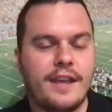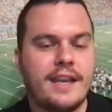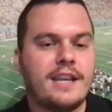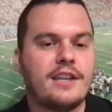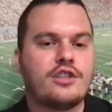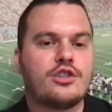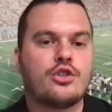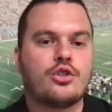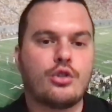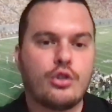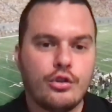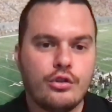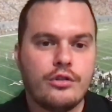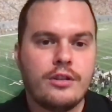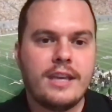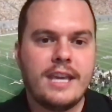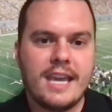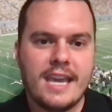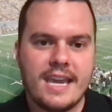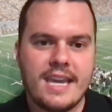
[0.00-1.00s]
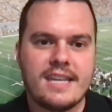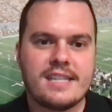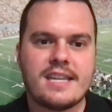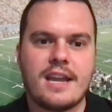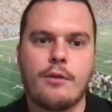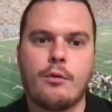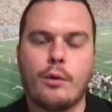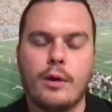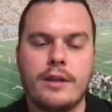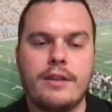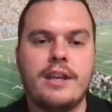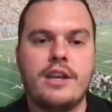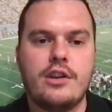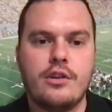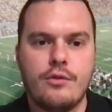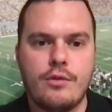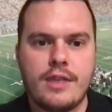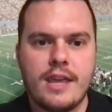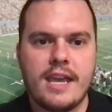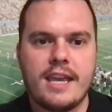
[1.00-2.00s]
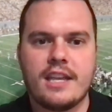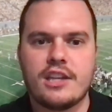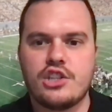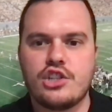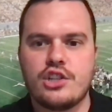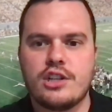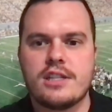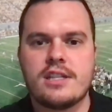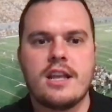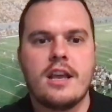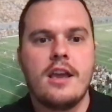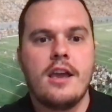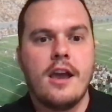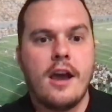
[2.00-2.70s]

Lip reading: And it truly is, I really do think it's just